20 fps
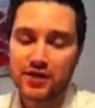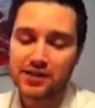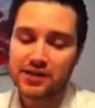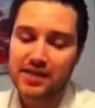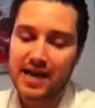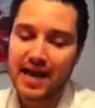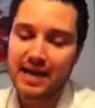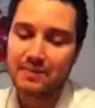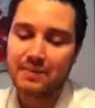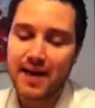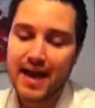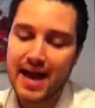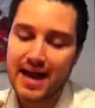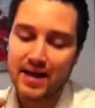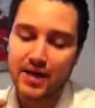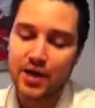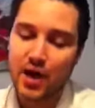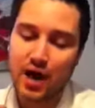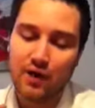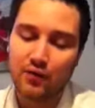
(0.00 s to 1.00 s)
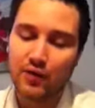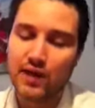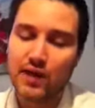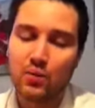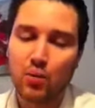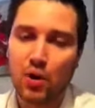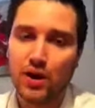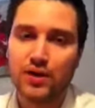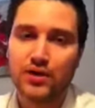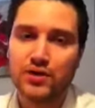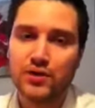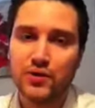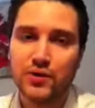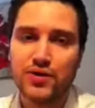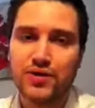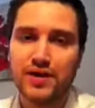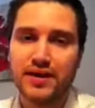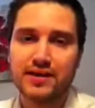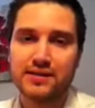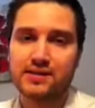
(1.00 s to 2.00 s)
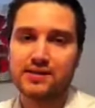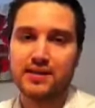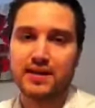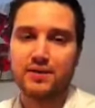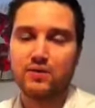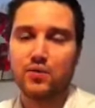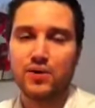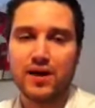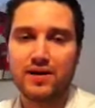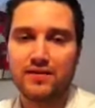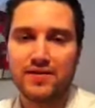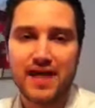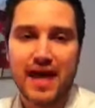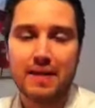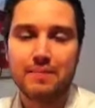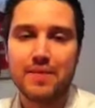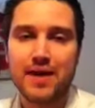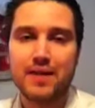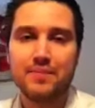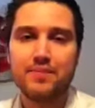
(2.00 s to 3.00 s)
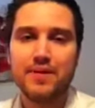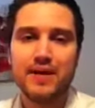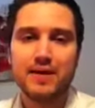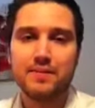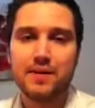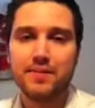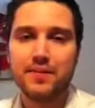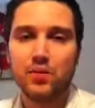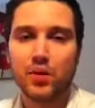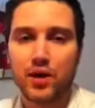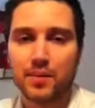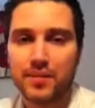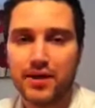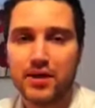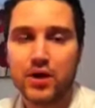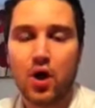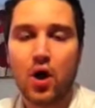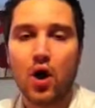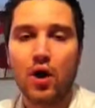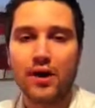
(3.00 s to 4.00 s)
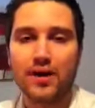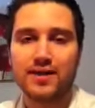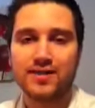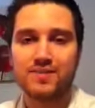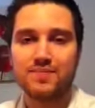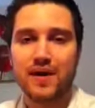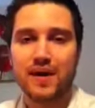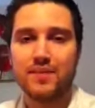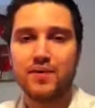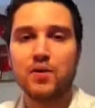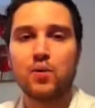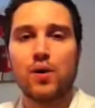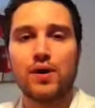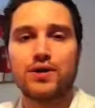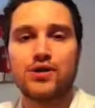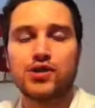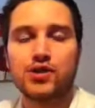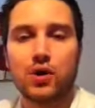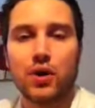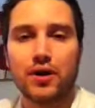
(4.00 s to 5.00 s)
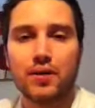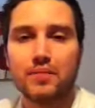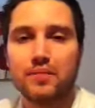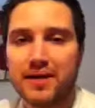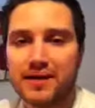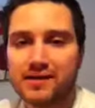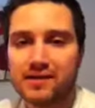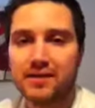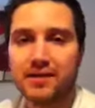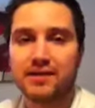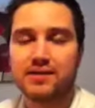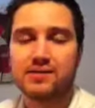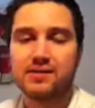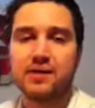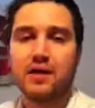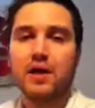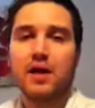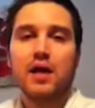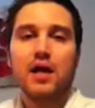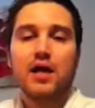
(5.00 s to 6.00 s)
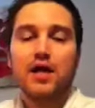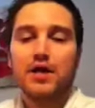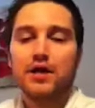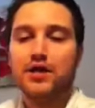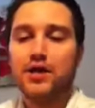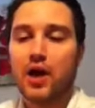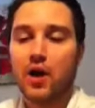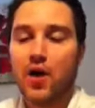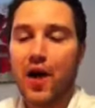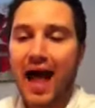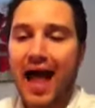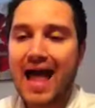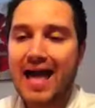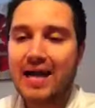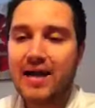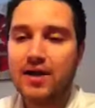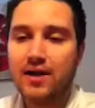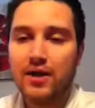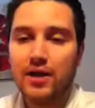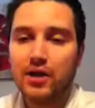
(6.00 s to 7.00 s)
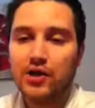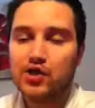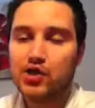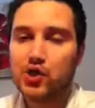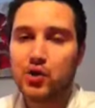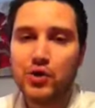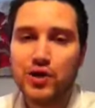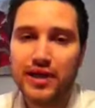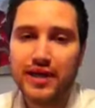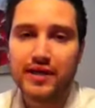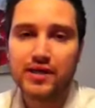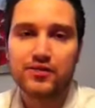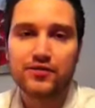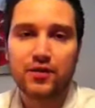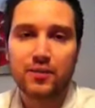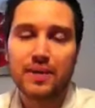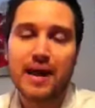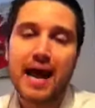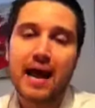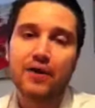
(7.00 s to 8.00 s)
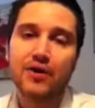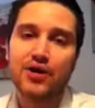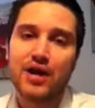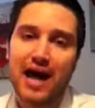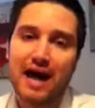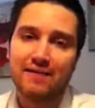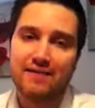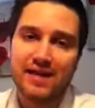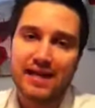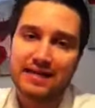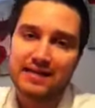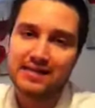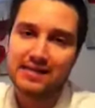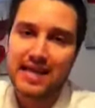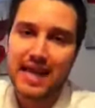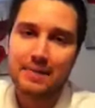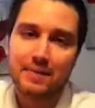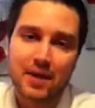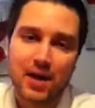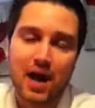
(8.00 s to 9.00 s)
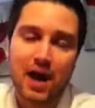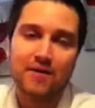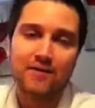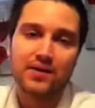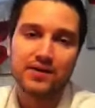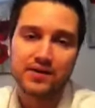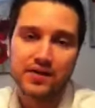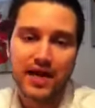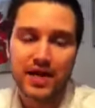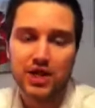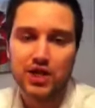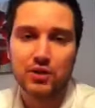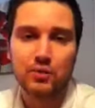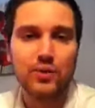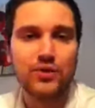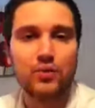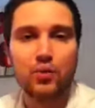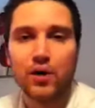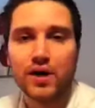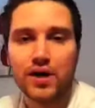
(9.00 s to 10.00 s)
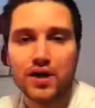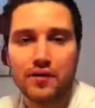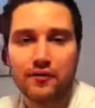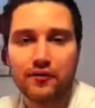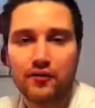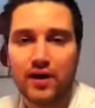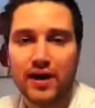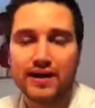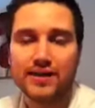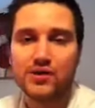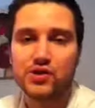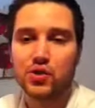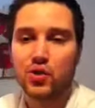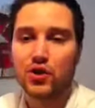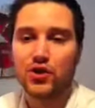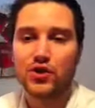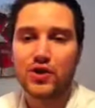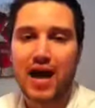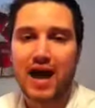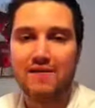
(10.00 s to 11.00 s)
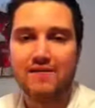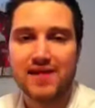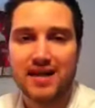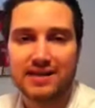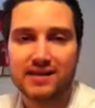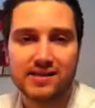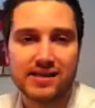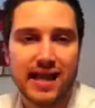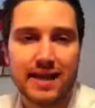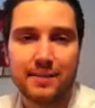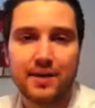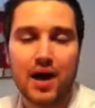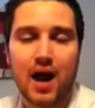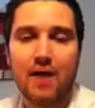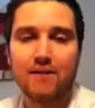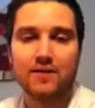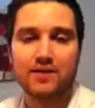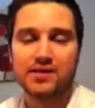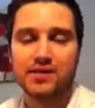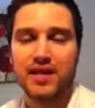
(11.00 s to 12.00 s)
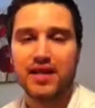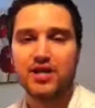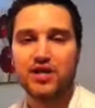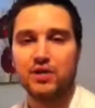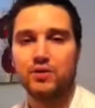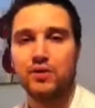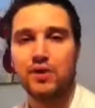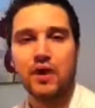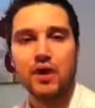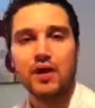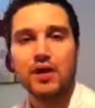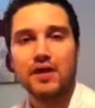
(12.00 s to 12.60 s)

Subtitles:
you're saying, man, you know, I really want to do this, and whatever that may be, maybe you want to be an artist, maybe you want to start a business, you know, and 2 years from now, you're having that same conversation with one of your friends, or you're having that same conversation,